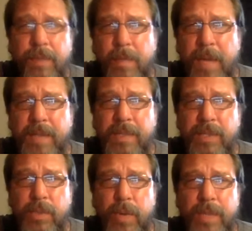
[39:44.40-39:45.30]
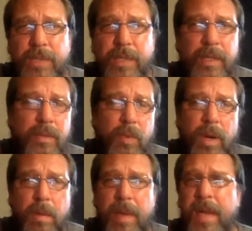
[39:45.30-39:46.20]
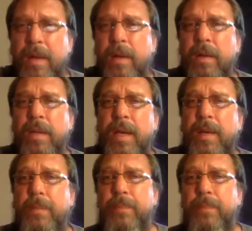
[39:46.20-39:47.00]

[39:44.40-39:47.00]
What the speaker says: for my situation and where I'm at and all that.